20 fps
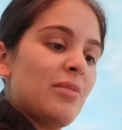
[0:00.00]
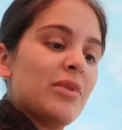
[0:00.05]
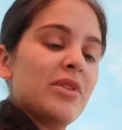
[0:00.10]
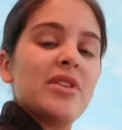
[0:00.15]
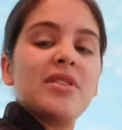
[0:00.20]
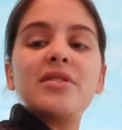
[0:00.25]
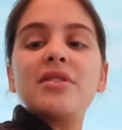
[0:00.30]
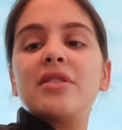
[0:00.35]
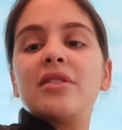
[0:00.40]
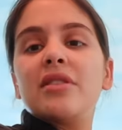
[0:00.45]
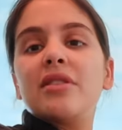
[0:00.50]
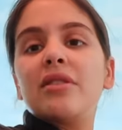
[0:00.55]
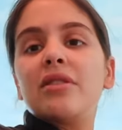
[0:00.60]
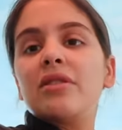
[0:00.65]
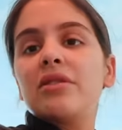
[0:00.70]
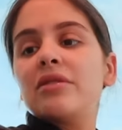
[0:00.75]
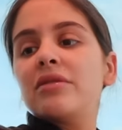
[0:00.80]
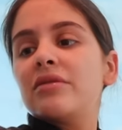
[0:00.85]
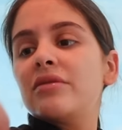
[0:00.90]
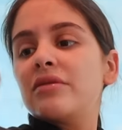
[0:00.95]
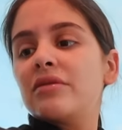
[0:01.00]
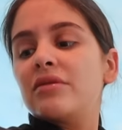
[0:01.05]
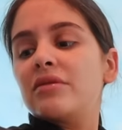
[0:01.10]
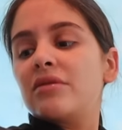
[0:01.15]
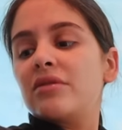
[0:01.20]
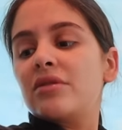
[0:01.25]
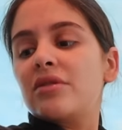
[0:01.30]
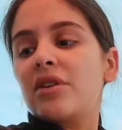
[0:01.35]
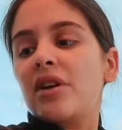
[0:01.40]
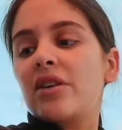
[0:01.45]
put this in the
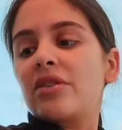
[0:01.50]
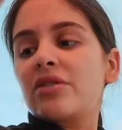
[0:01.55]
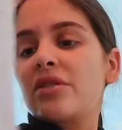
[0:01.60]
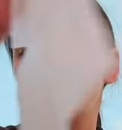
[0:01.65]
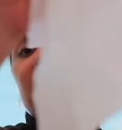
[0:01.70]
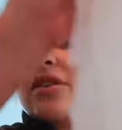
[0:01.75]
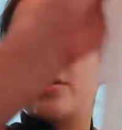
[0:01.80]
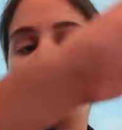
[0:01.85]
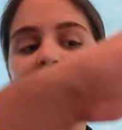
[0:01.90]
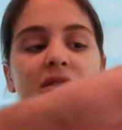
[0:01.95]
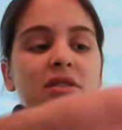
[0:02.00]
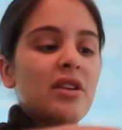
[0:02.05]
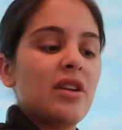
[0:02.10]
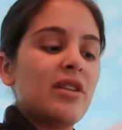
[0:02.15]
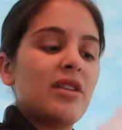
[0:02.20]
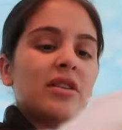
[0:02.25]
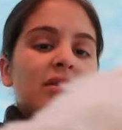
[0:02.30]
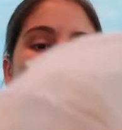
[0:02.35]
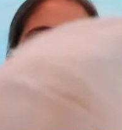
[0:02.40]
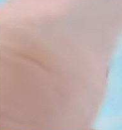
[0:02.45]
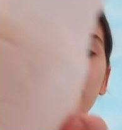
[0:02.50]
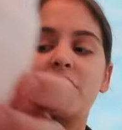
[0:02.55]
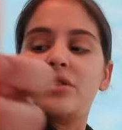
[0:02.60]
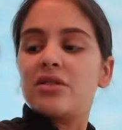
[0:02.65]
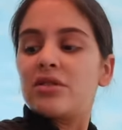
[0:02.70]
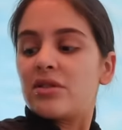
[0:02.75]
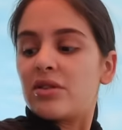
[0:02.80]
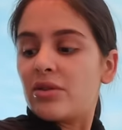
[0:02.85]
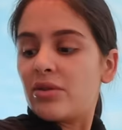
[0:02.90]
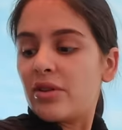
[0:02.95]
trash right there. And then let's
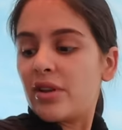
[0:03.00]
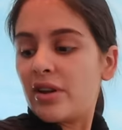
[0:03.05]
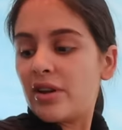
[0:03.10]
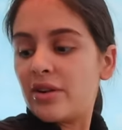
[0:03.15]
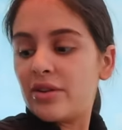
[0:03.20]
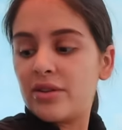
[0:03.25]
throw that